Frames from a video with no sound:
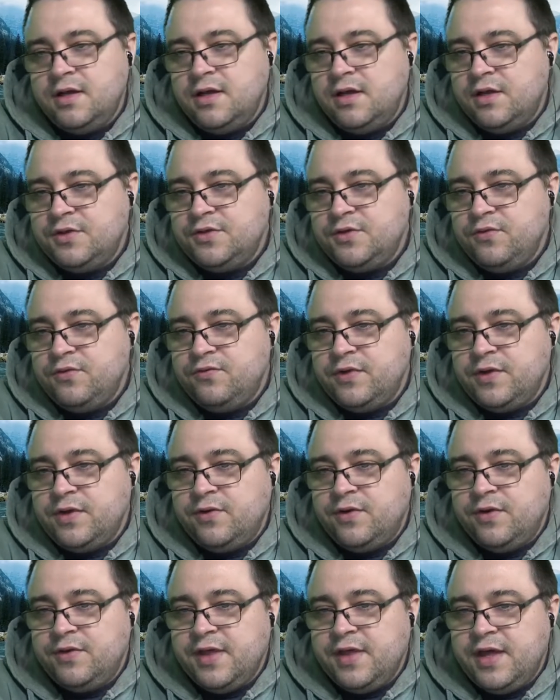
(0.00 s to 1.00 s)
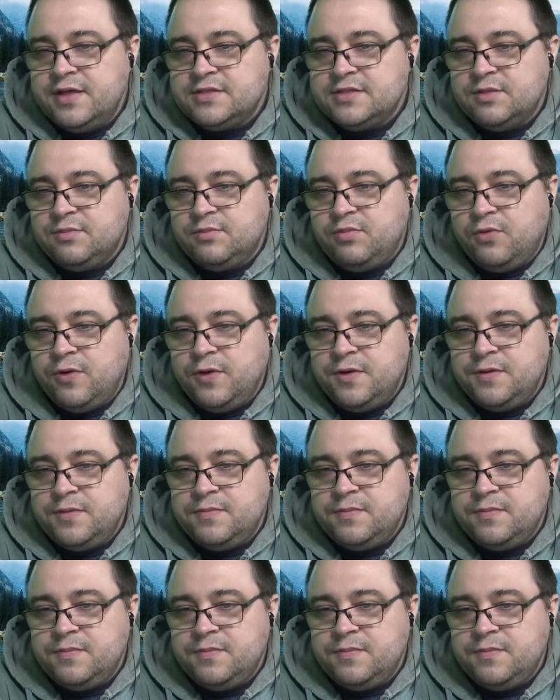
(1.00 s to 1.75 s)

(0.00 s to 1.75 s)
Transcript: I'll do a video on that at some point.